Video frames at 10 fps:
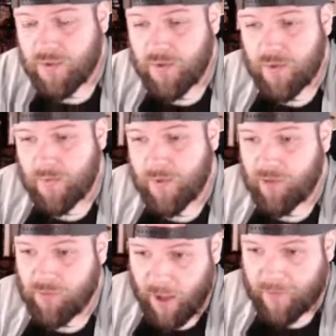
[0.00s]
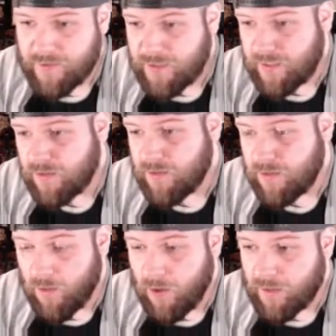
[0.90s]
you can play draft, sealed,
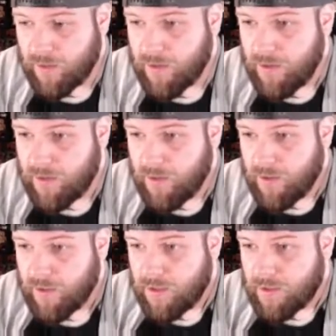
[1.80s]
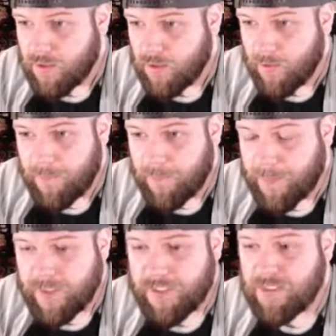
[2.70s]
and gauntlet. So
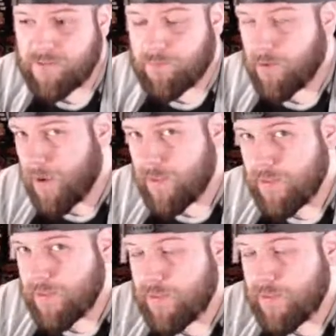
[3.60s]
this is probably the